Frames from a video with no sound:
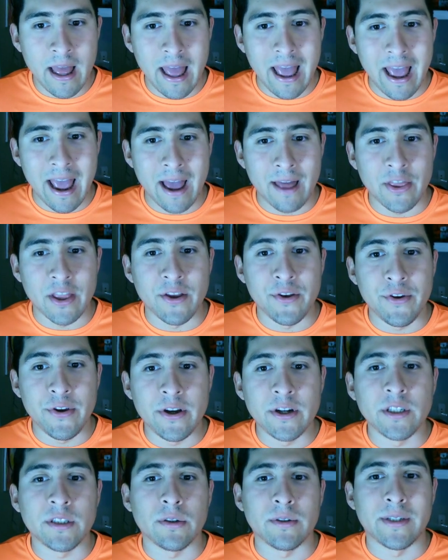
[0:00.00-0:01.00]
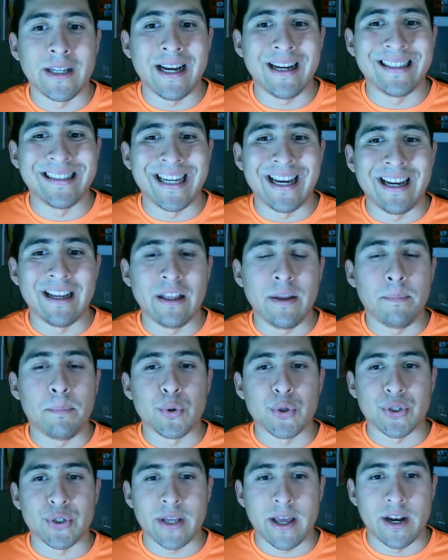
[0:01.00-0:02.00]
and the year-to-date daily
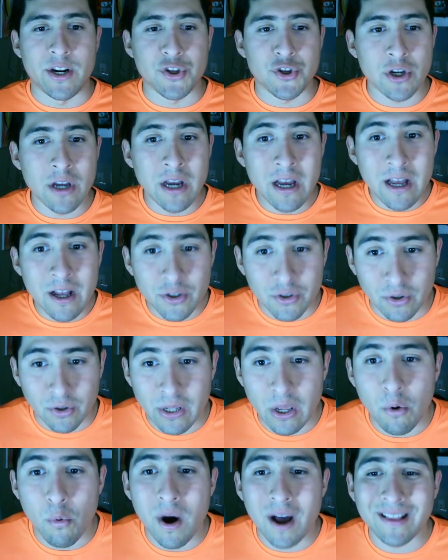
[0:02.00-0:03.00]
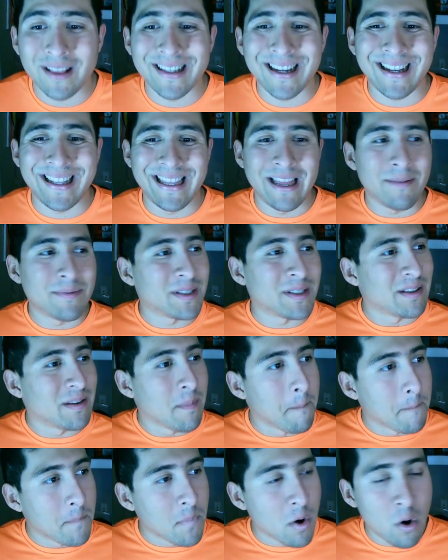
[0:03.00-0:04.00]
percentage so the one that gives the
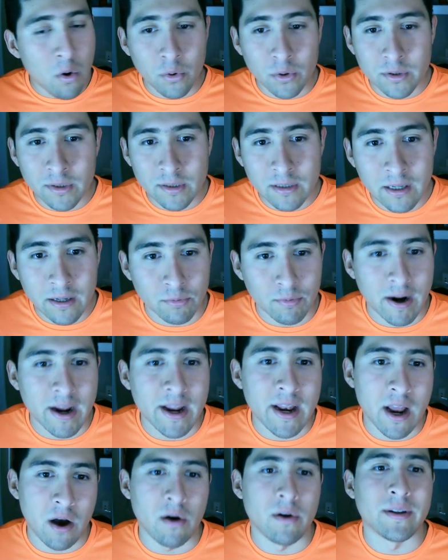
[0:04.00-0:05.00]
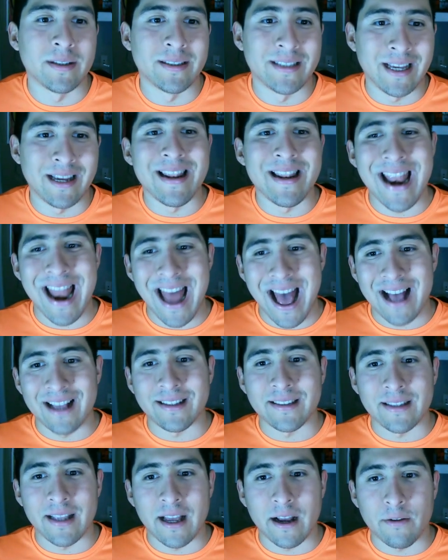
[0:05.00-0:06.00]
most right now is the
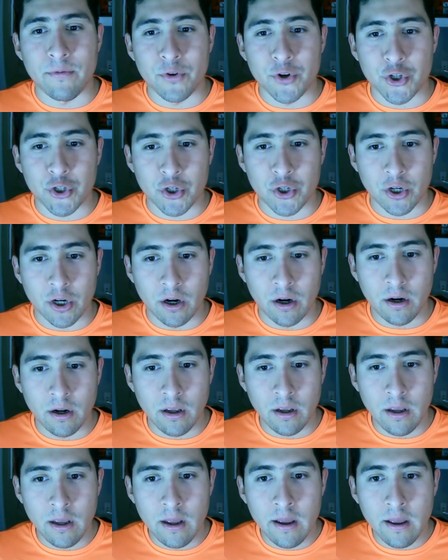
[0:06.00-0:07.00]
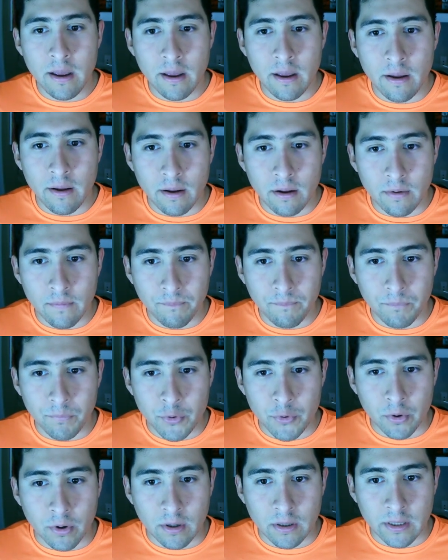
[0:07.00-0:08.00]
Nasdaq for sure
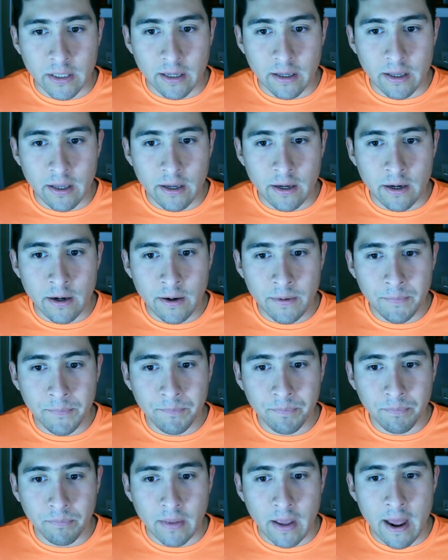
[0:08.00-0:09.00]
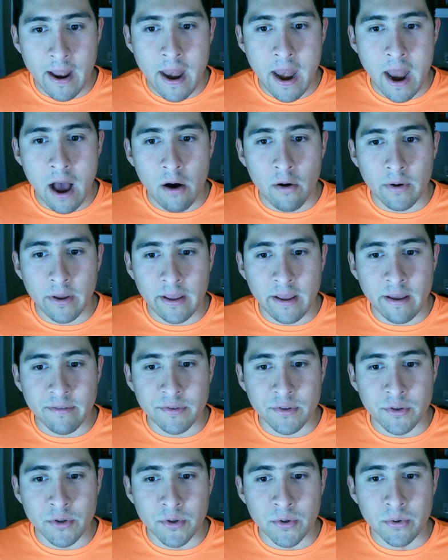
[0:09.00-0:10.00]
you click here and now it
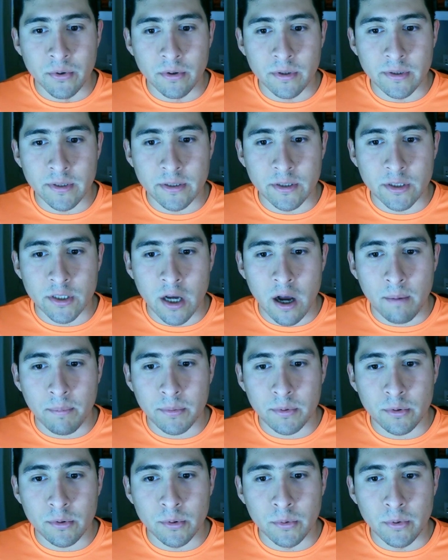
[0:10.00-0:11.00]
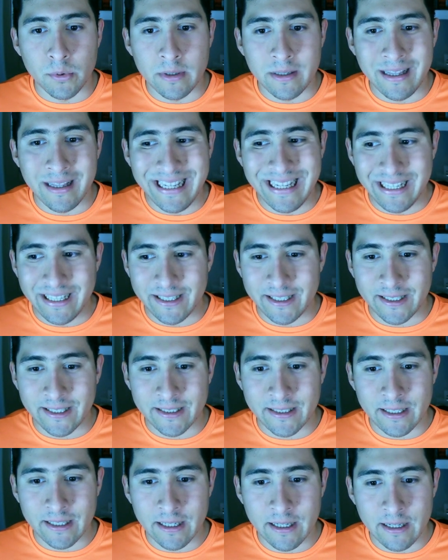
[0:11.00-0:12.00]
gives you top to
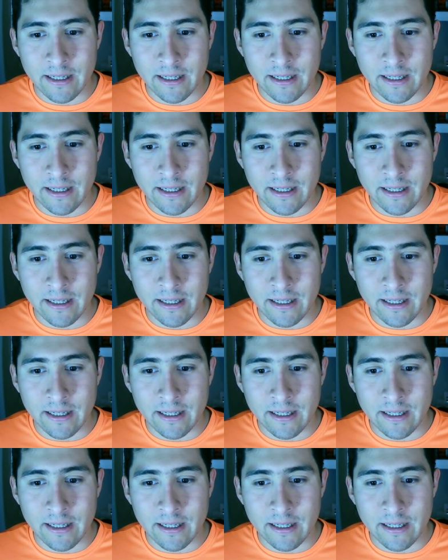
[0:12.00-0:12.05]
least.